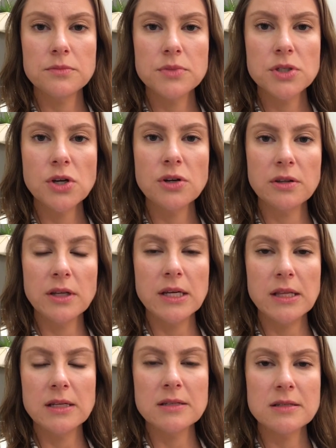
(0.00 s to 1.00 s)

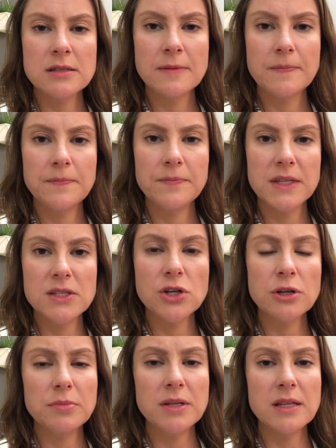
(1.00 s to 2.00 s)
certainly this
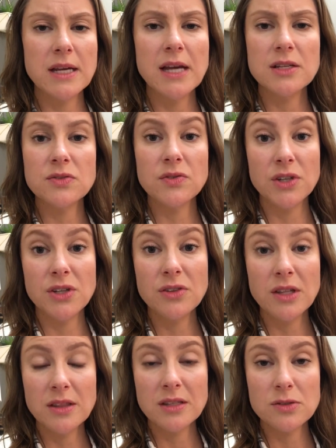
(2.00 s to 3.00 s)
could be the case for you,
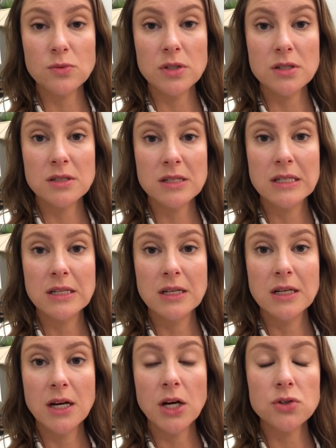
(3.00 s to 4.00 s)
that this was
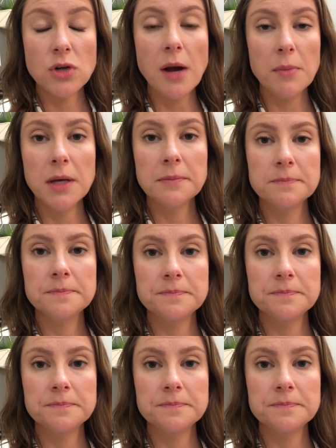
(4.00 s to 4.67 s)
a trauma.